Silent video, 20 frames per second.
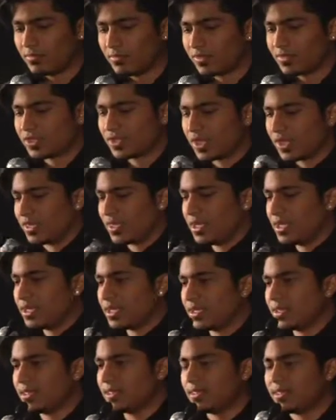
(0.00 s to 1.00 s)
So I
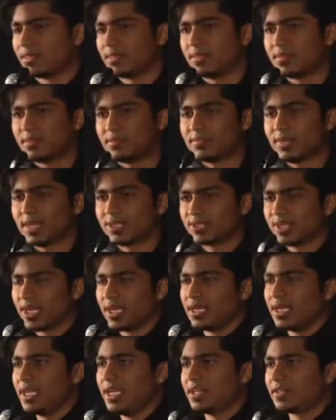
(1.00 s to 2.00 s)
think that's
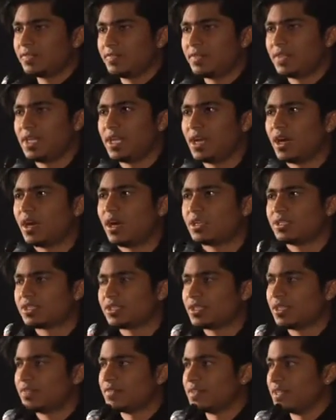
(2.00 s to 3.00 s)
kind of it for the hard
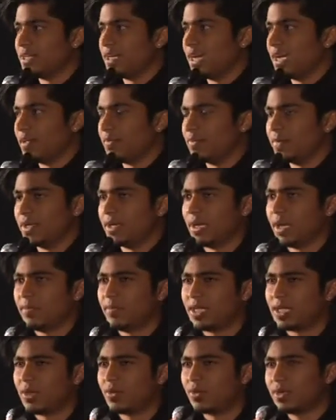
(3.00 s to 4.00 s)
stuff tonight. But I
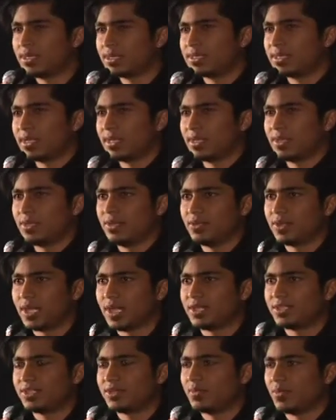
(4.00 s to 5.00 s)
mean, I want to tell you
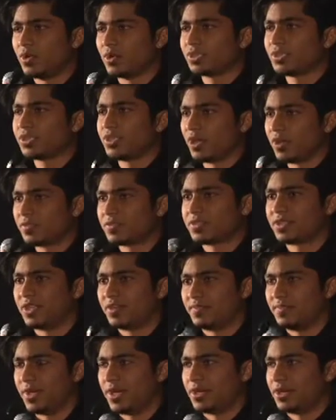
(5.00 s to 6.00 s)
guys some more soft
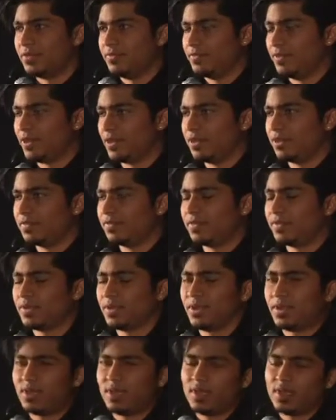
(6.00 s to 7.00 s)
stuff about Involve
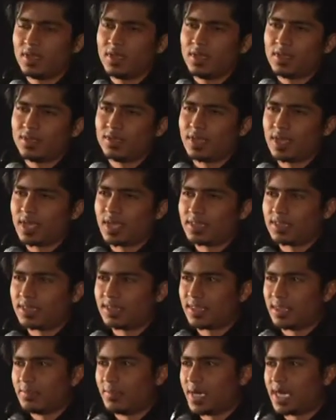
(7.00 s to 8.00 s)

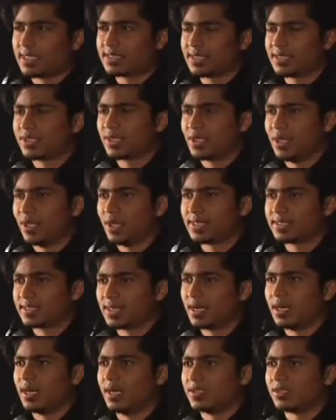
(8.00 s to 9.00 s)
that matters a lot
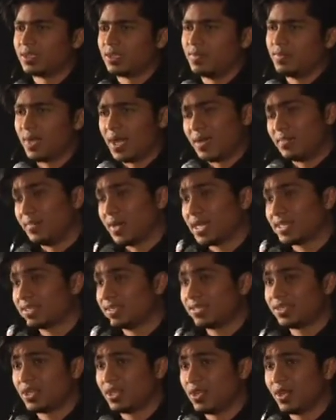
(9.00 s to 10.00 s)
to us, and
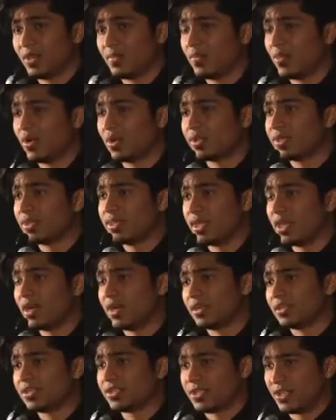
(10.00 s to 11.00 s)
matters a lot more than the
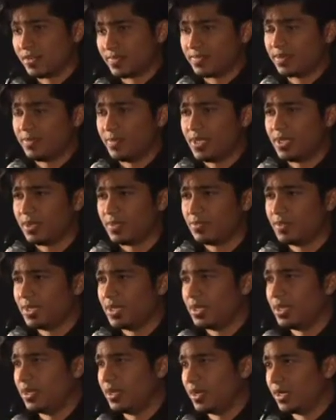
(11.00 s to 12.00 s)
hard stuff, to be
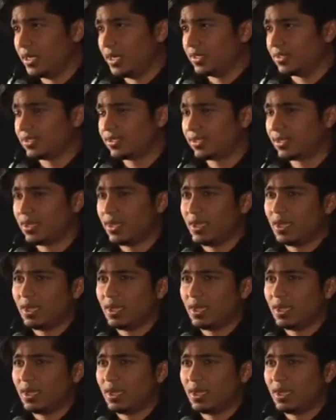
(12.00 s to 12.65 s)
completely honest.